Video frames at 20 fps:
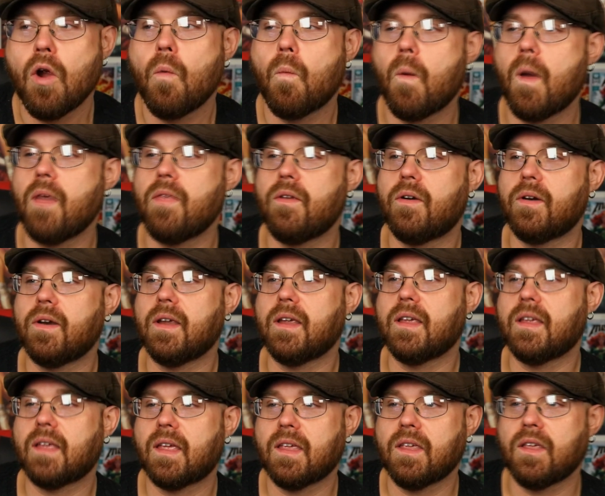whether,
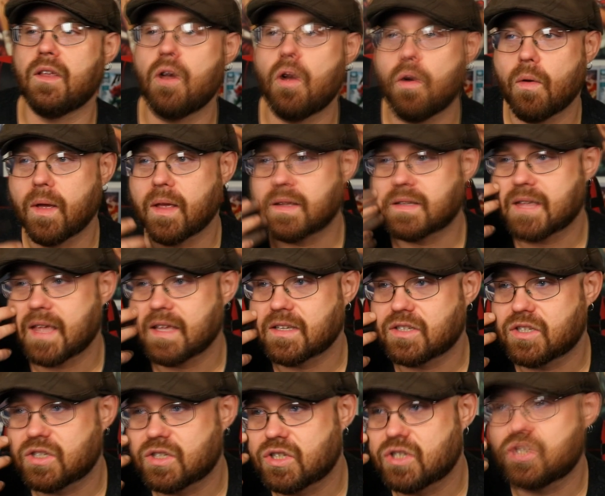you know,
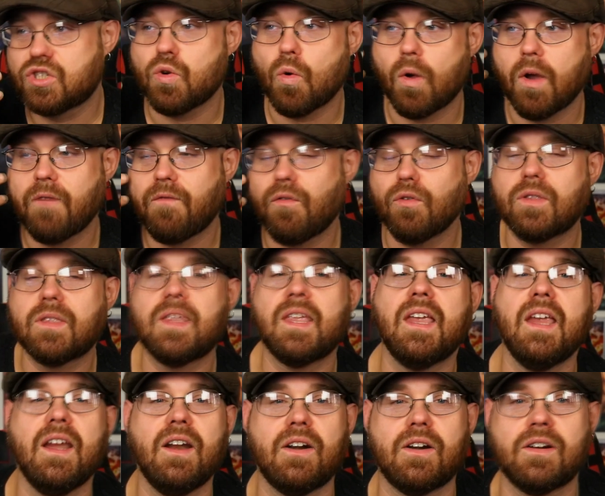it's joyful
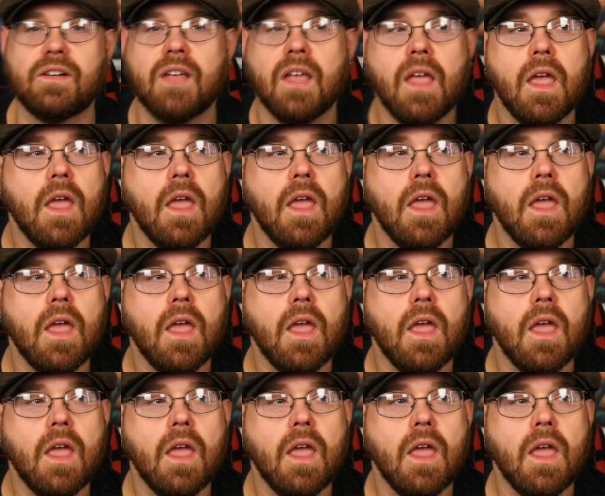tears.